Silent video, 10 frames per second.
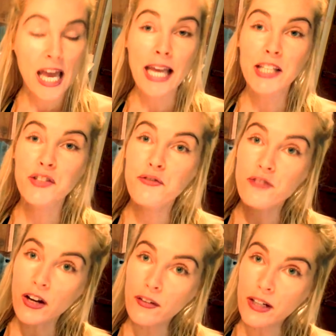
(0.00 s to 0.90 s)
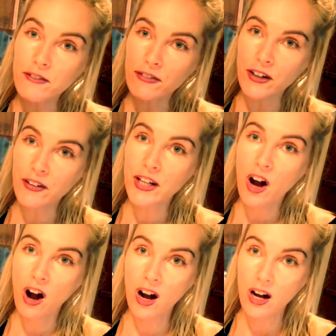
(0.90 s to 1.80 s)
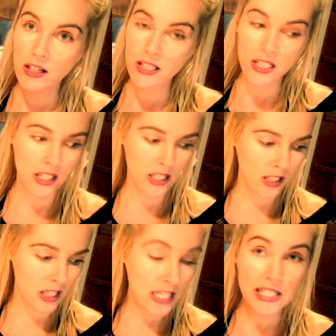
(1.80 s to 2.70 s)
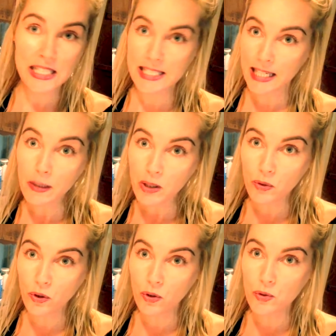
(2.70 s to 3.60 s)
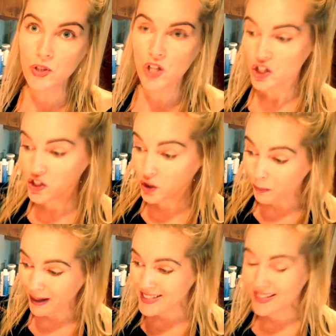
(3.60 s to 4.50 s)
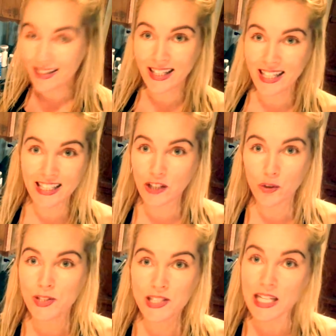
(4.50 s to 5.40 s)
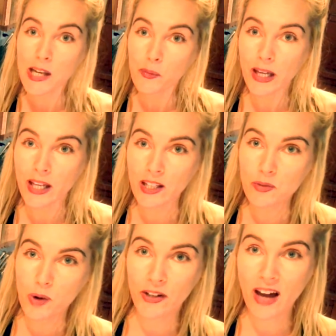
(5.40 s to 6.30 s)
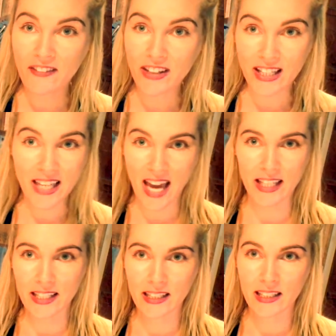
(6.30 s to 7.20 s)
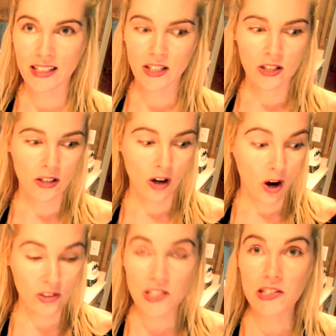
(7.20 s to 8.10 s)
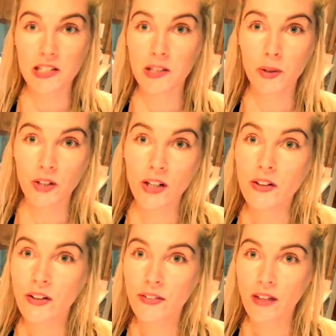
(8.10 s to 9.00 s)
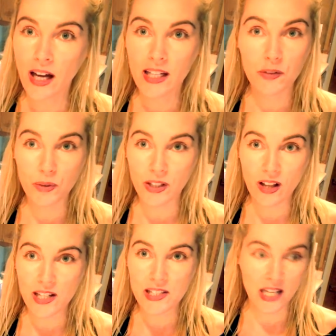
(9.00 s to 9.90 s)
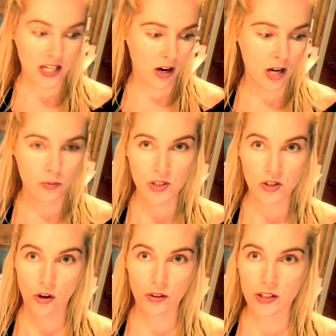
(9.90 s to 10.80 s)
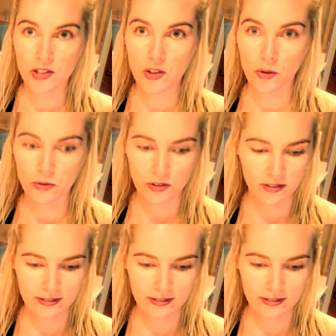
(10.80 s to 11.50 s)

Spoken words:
It's very, very high in sea minerals. So you're basically getting your seaweed while you're having a cake. Honestly, when I heard that and realized that, I was totally sold